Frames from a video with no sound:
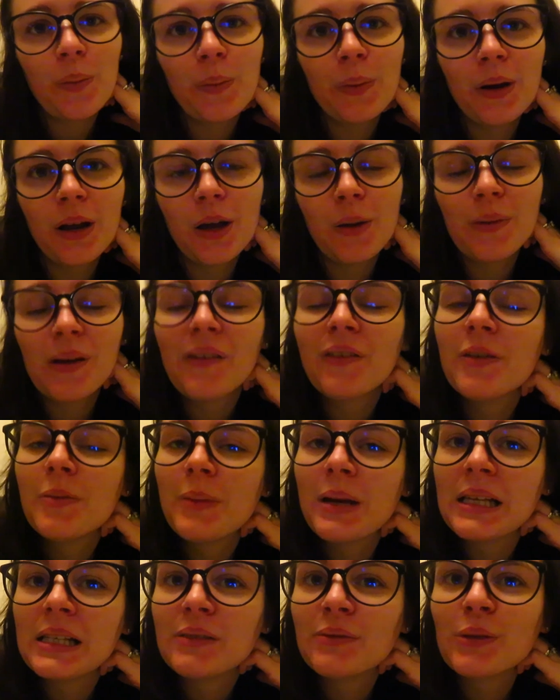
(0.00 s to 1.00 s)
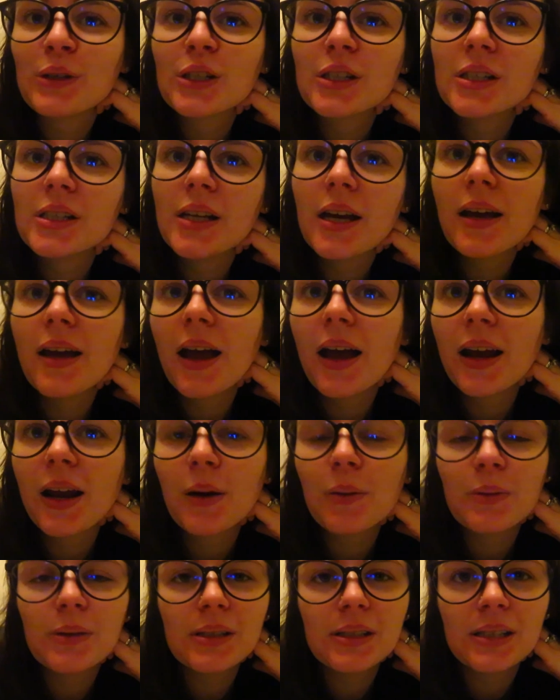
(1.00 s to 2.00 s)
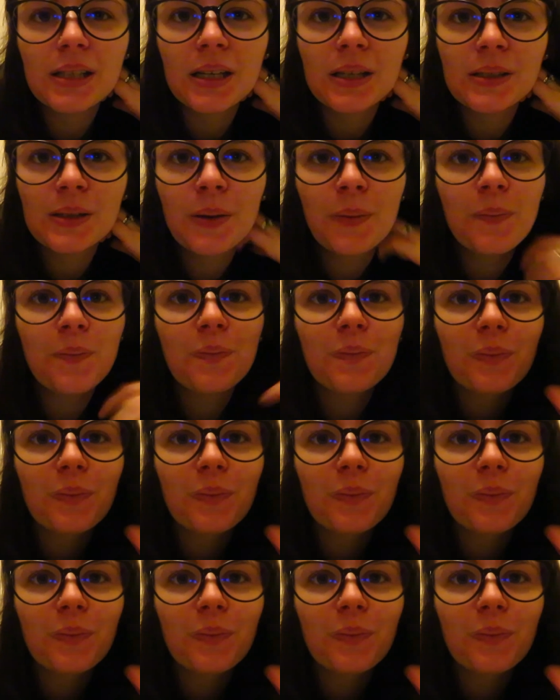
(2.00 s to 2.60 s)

But I hope you have an amazing rest of the day, and I will see you soon.